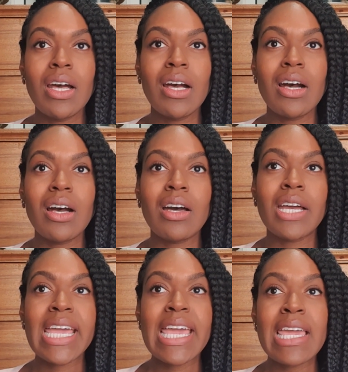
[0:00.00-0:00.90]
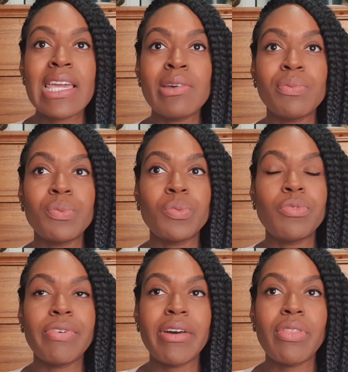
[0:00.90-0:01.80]
I
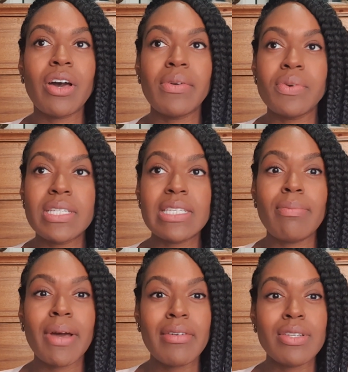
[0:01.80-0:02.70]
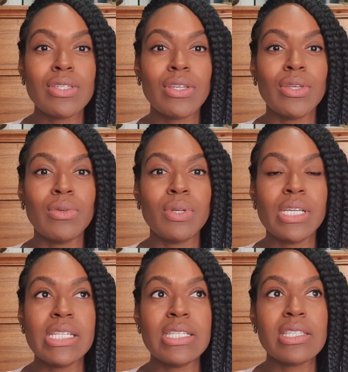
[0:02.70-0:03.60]
felt that I was a barrister who
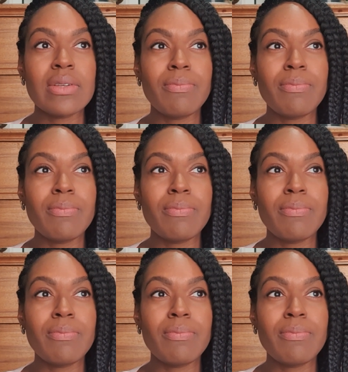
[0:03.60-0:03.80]
was